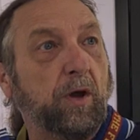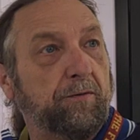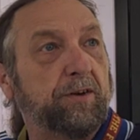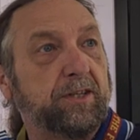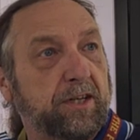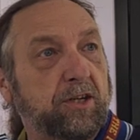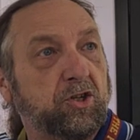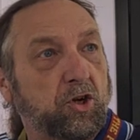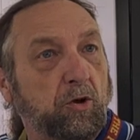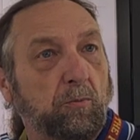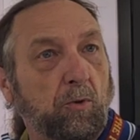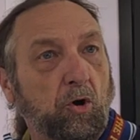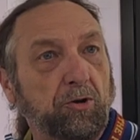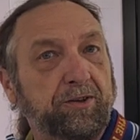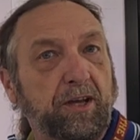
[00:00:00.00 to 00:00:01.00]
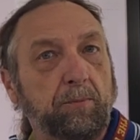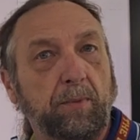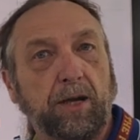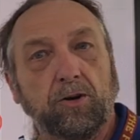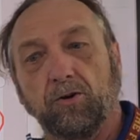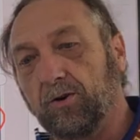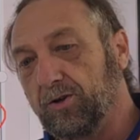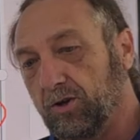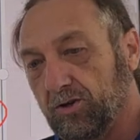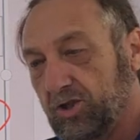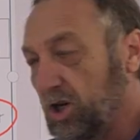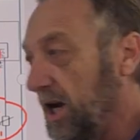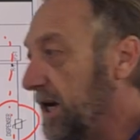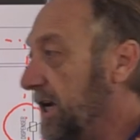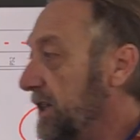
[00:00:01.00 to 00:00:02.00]
you have a digital multimeter and you're
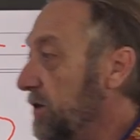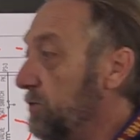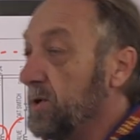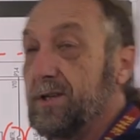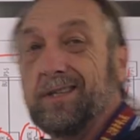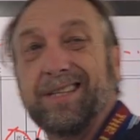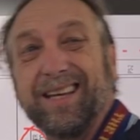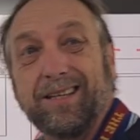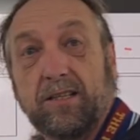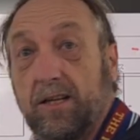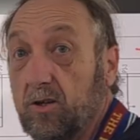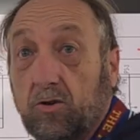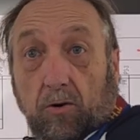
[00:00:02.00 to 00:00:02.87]
checking the resistance,